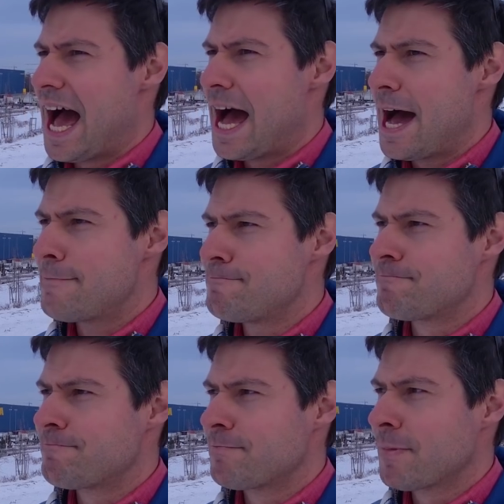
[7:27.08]

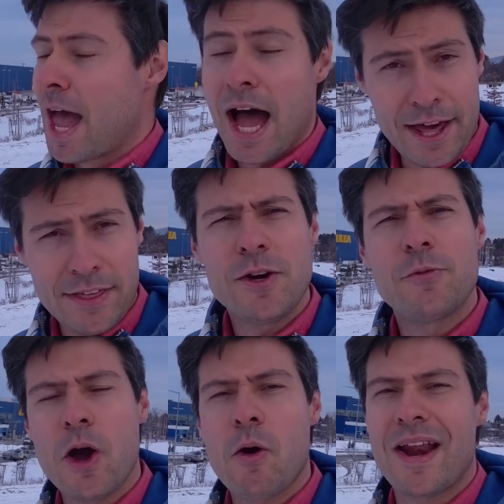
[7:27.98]
I think
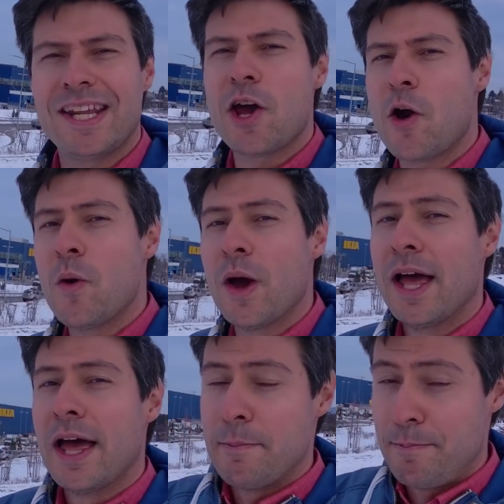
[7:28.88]
we already know
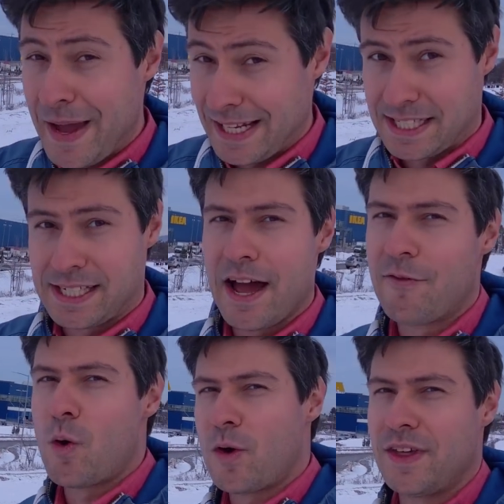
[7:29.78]
bits
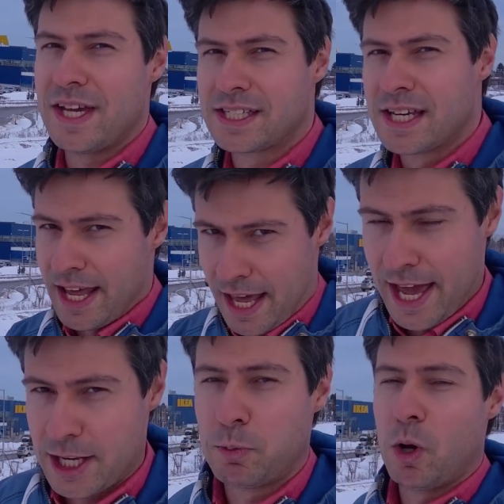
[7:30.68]
of what this
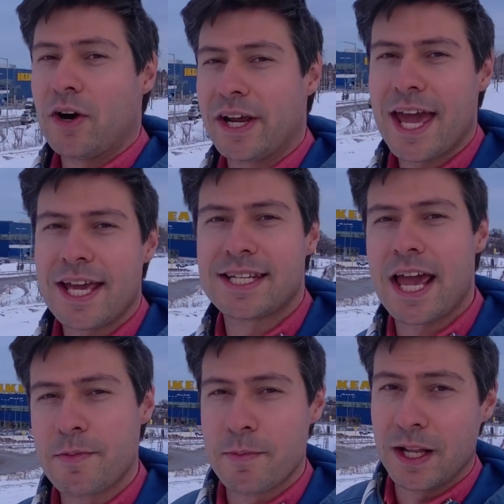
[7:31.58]
Explorer K is
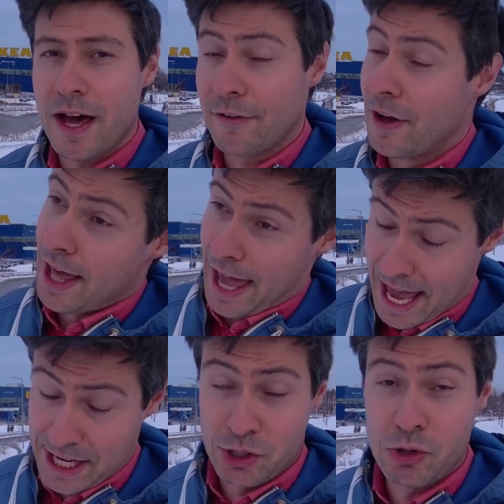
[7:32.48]
capable of.
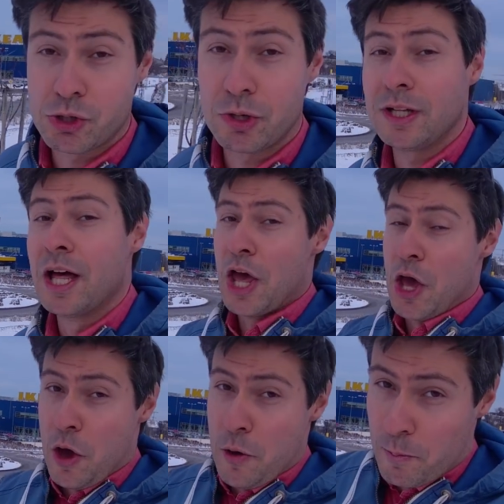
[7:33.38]
As usual,
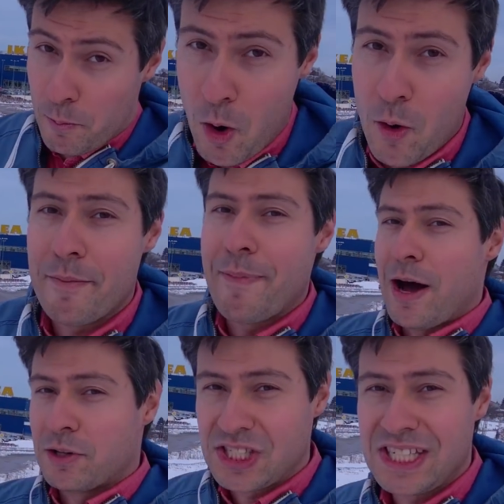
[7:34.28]
more
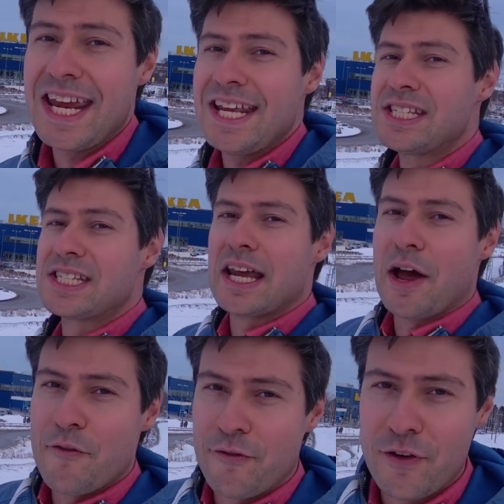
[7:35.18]
about scenes,
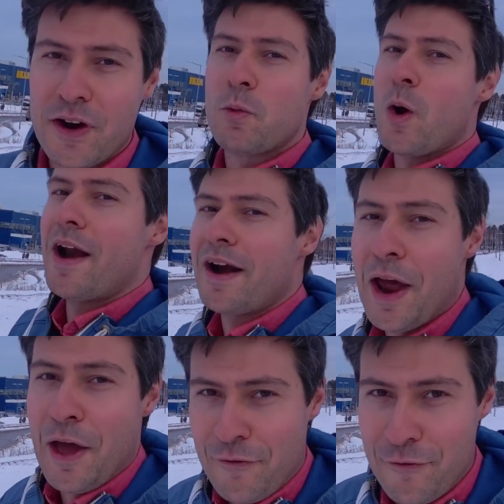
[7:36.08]
firmware,
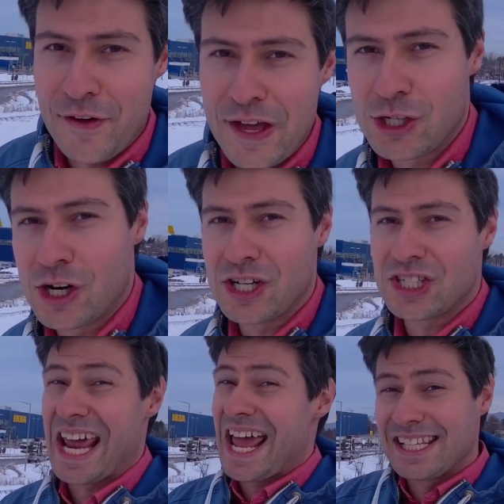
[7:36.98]

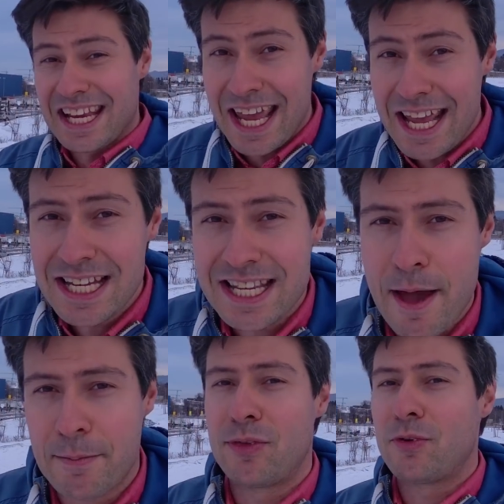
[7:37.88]
features, and
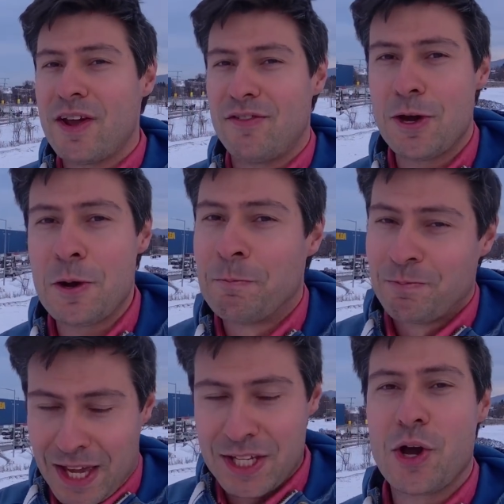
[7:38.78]
in-depth review
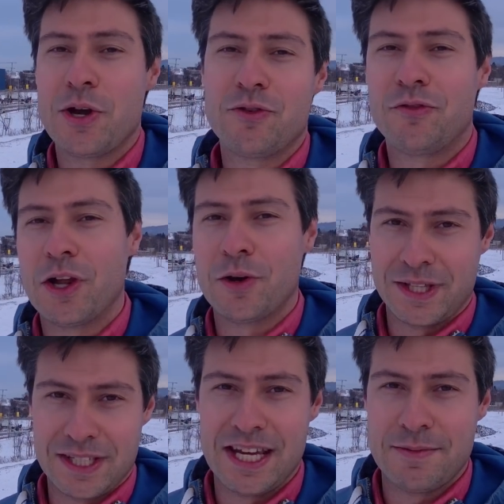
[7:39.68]
is going to follow
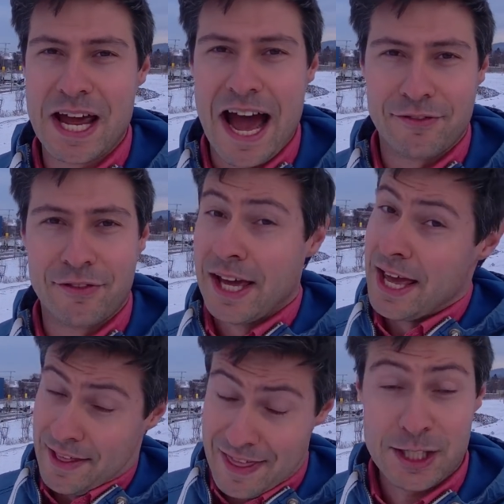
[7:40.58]
in the deep dive.
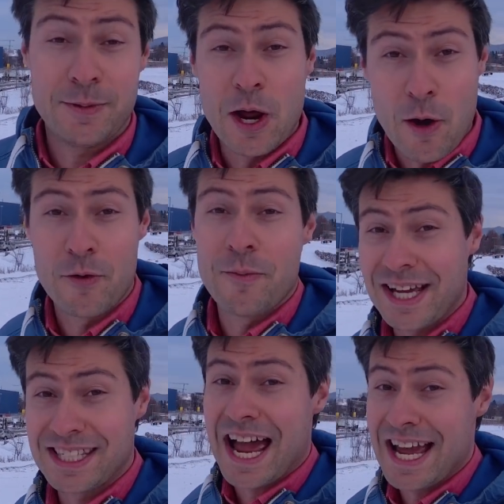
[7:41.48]
That's been all from
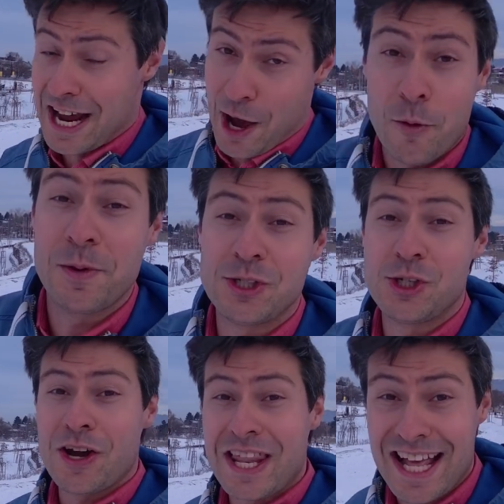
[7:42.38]
my side. I hope you
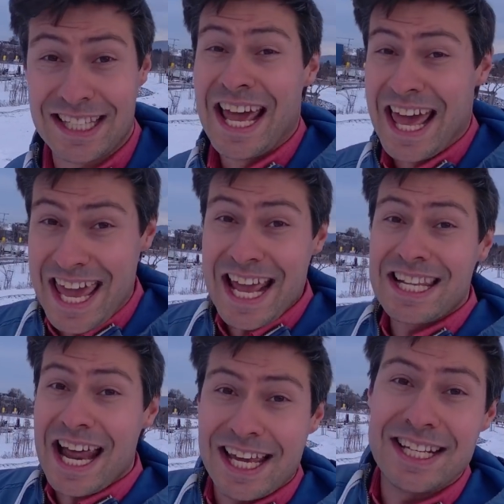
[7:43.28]
enjoyed that.
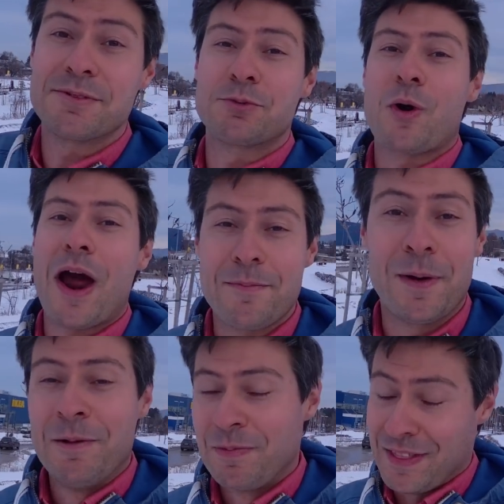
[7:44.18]
Hit like and
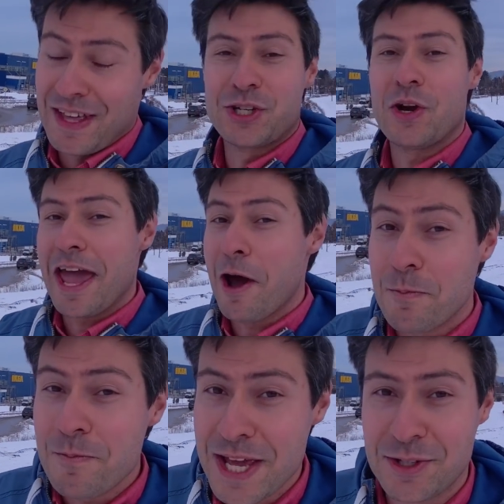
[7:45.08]
subscribe. That's going to
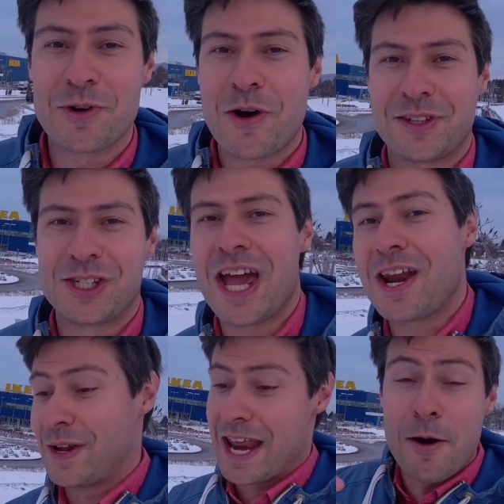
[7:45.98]
help me to grow the
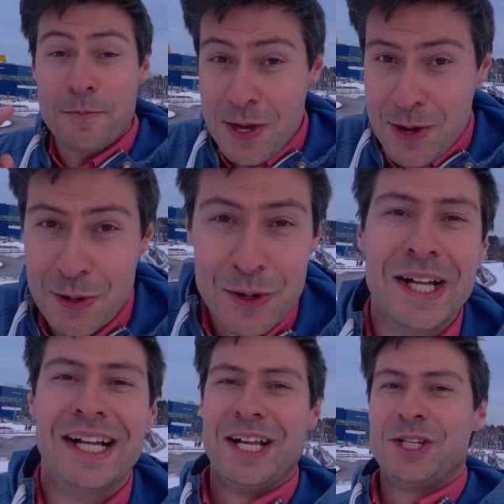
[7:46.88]
channel and help you
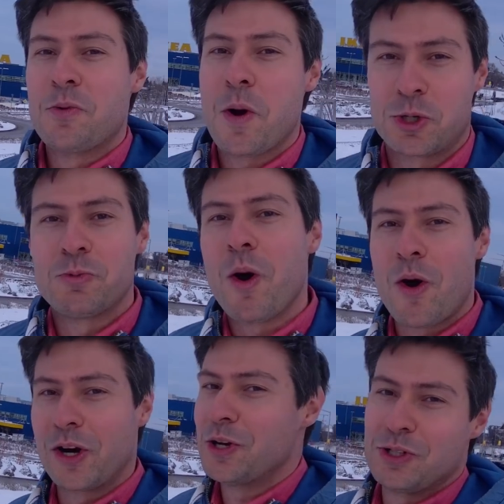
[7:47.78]
to watch
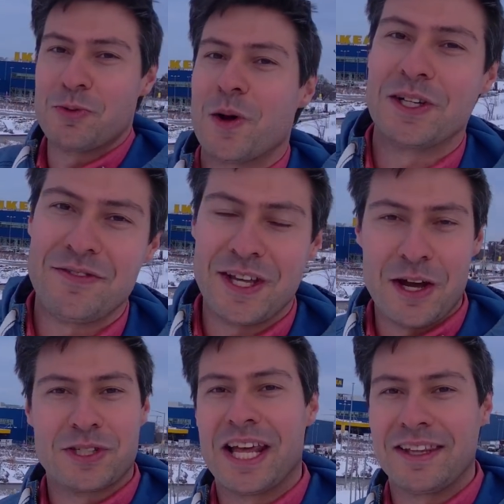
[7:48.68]
more good quality
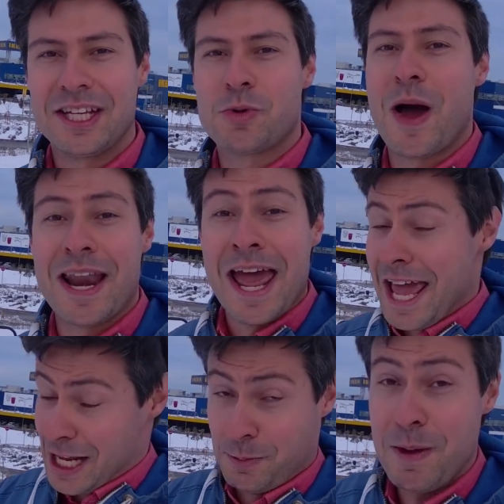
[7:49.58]
videos like this one.
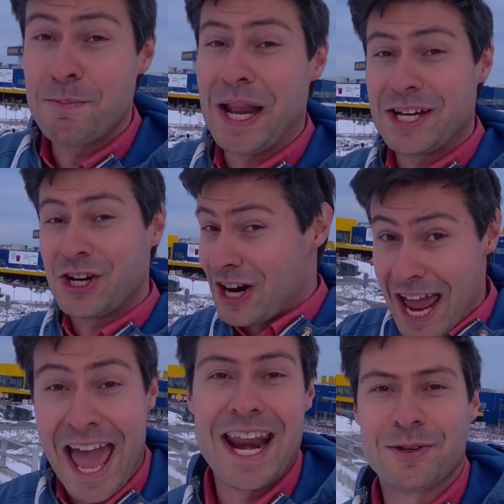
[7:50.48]
It's been a pleasure,
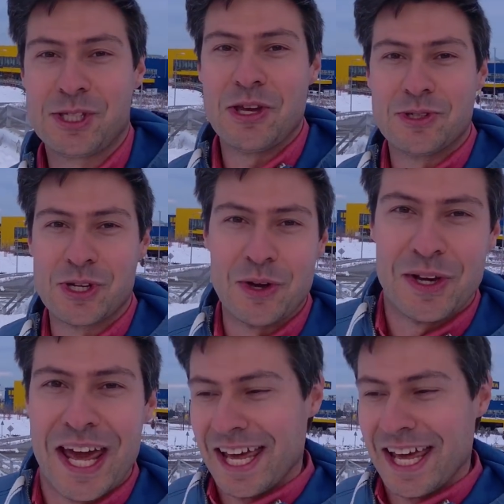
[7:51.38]
and I'll see you soon.